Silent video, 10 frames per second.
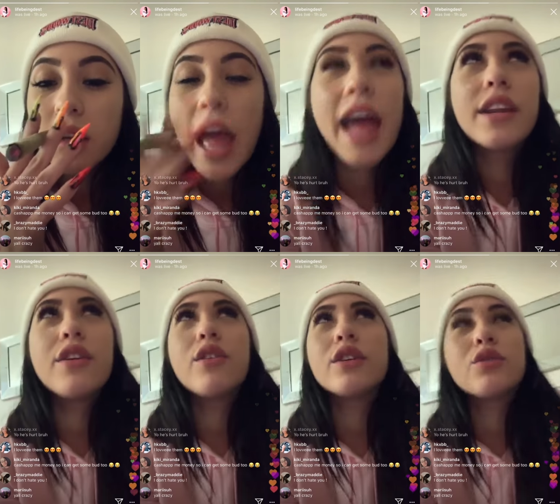And you
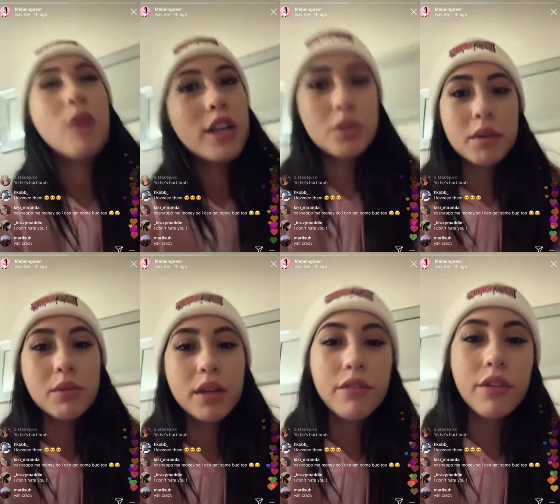always watch me
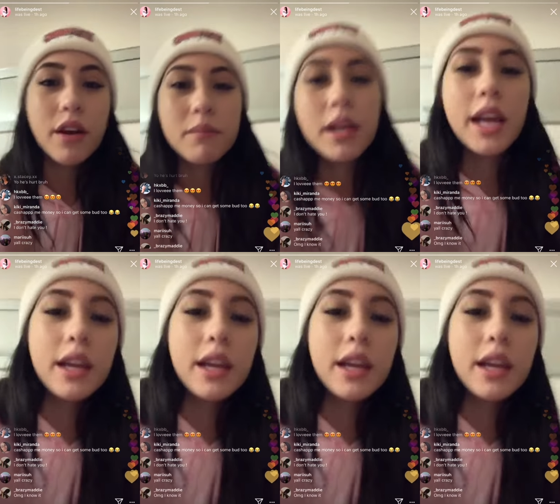whenever I'm like,